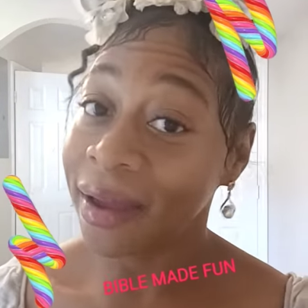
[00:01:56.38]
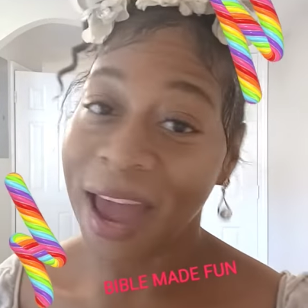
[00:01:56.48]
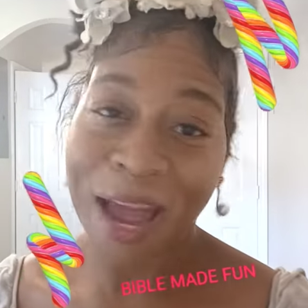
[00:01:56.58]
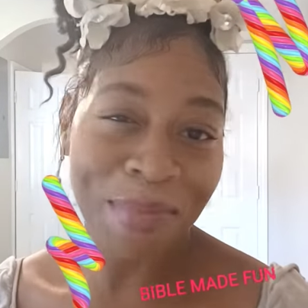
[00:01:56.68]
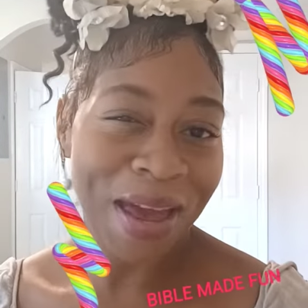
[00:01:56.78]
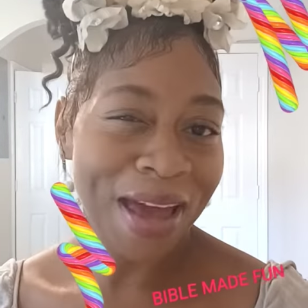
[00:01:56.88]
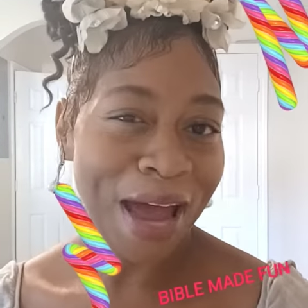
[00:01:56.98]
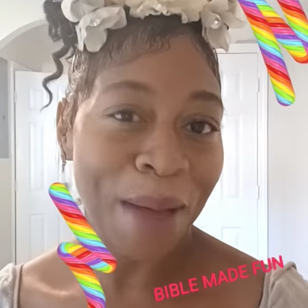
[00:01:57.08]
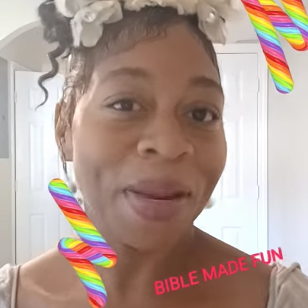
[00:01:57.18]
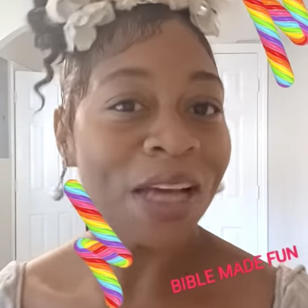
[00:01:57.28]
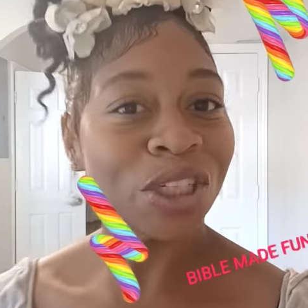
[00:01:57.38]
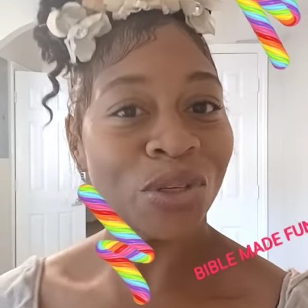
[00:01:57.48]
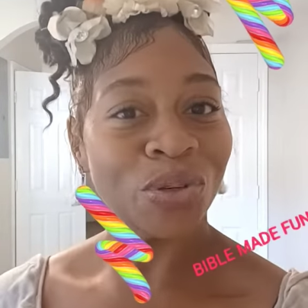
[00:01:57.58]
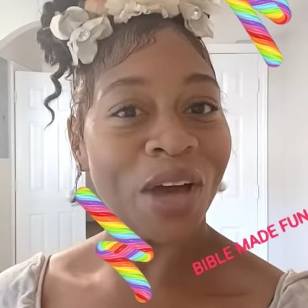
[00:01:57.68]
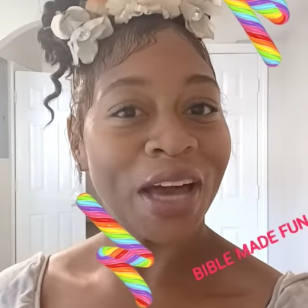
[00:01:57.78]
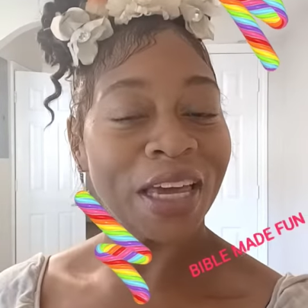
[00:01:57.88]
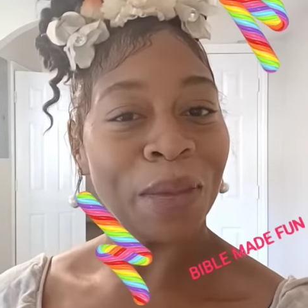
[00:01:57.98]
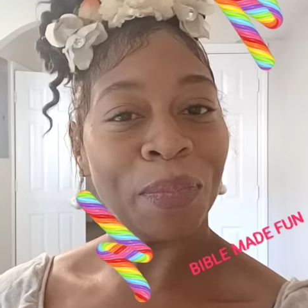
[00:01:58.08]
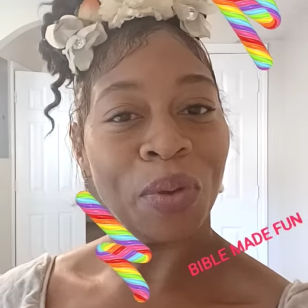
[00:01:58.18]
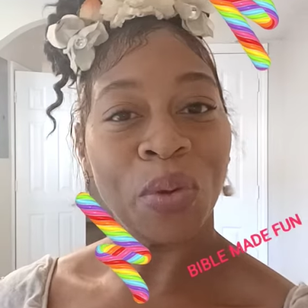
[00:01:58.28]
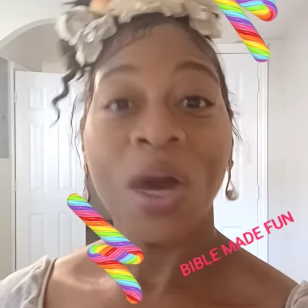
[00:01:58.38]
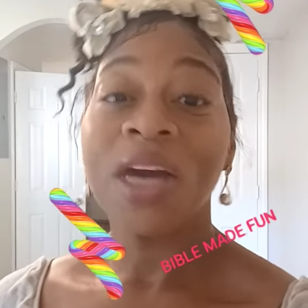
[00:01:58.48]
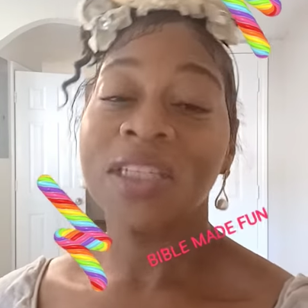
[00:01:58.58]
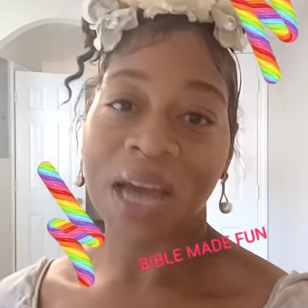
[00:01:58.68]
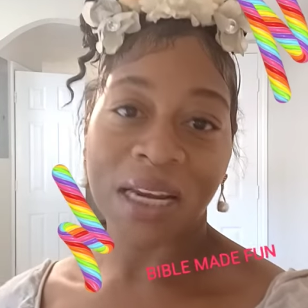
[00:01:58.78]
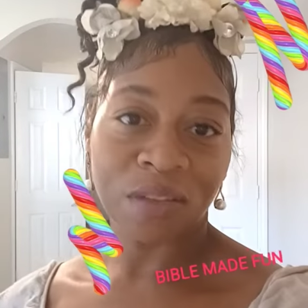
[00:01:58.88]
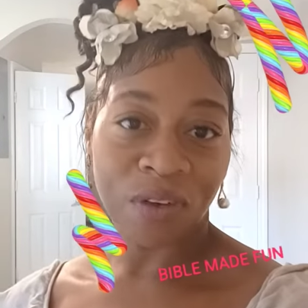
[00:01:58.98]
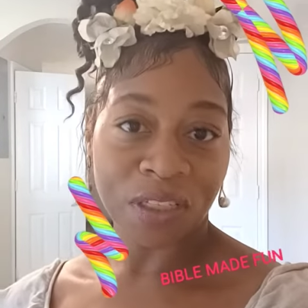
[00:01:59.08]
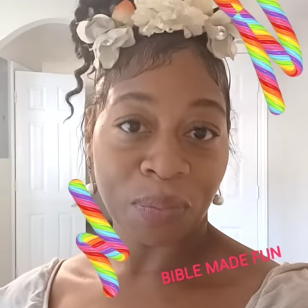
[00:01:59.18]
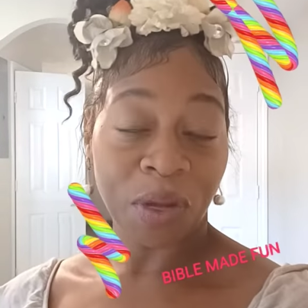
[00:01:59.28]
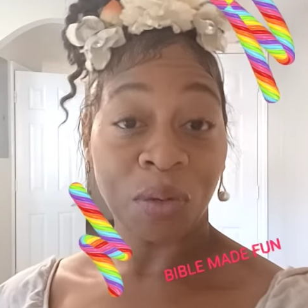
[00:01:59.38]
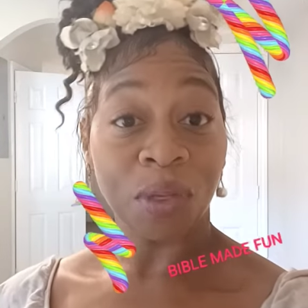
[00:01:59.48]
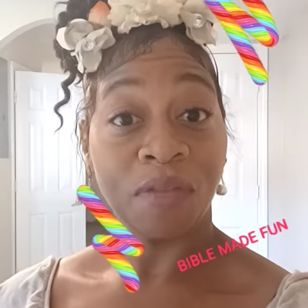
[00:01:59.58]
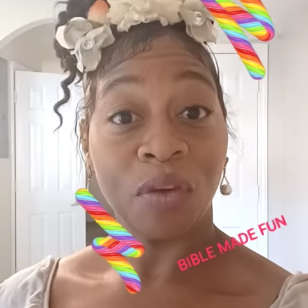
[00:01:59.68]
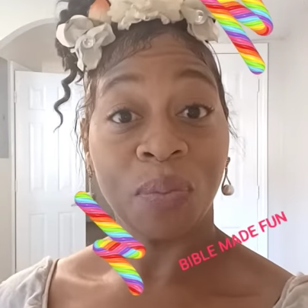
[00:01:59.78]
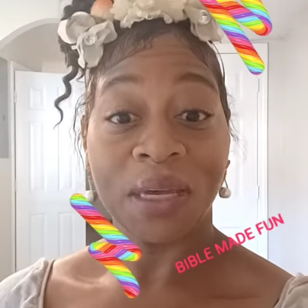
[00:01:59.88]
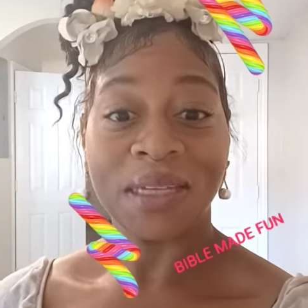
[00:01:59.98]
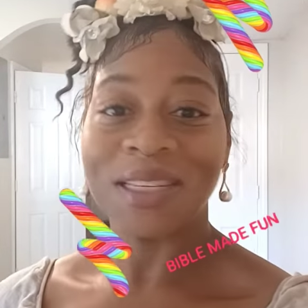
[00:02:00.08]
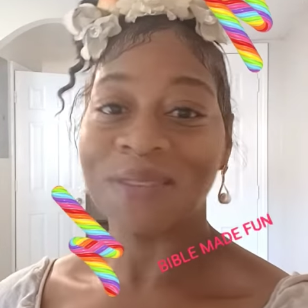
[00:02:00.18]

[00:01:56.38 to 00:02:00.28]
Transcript: Amen. God bless you. God keep you. Shine his face upon you and give you peace.